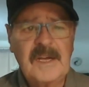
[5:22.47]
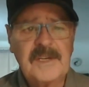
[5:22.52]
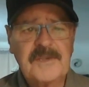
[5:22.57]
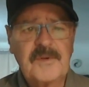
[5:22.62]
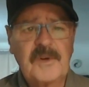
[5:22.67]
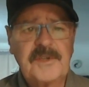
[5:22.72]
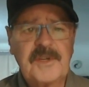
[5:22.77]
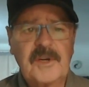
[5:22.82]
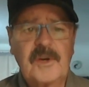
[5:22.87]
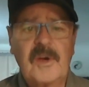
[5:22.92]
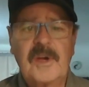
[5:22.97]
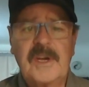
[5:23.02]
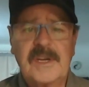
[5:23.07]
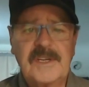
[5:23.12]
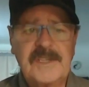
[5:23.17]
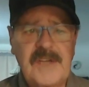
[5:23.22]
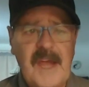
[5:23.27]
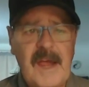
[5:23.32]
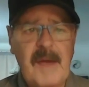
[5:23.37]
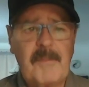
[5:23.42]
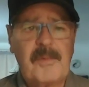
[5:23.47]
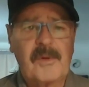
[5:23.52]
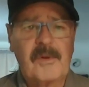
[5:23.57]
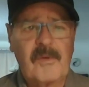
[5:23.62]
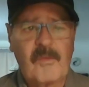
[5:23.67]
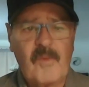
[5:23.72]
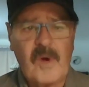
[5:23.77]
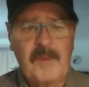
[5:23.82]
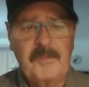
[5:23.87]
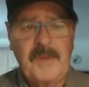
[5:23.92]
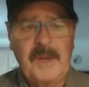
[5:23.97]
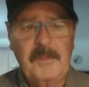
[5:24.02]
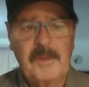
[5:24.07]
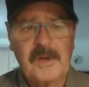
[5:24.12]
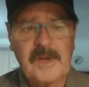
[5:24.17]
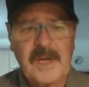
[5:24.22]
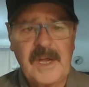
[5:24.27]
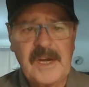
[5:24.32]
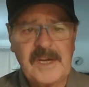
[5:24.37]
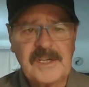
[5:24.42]
So it's a good example of what
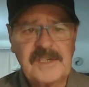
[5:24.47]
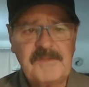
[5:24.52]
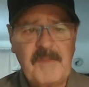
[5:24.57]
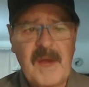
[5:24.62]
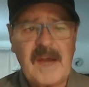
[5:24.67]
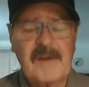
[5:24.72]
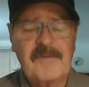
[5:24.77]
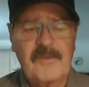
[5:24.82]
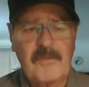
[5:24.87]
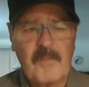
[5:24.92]
people can expect